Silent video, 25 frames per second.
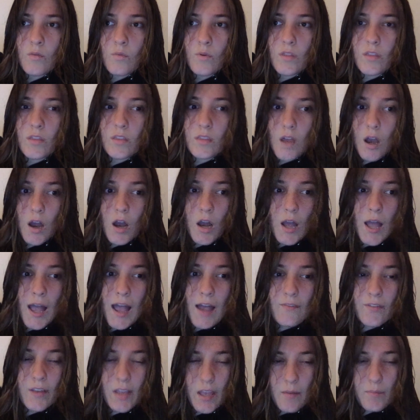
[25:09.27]
not
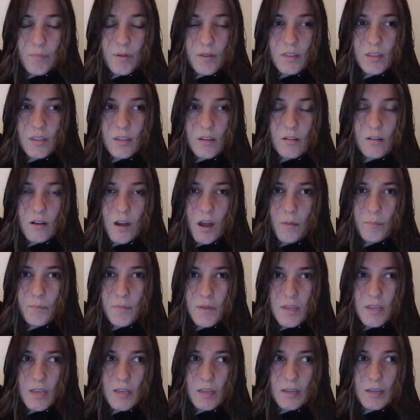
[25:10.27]
having empathy or not
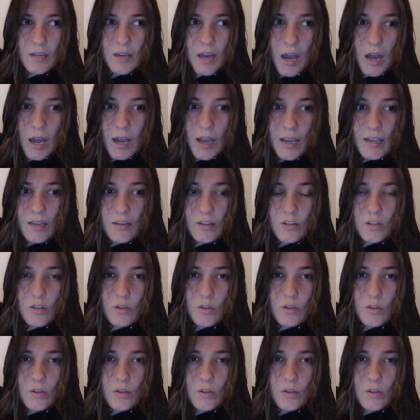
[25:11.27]
being kind,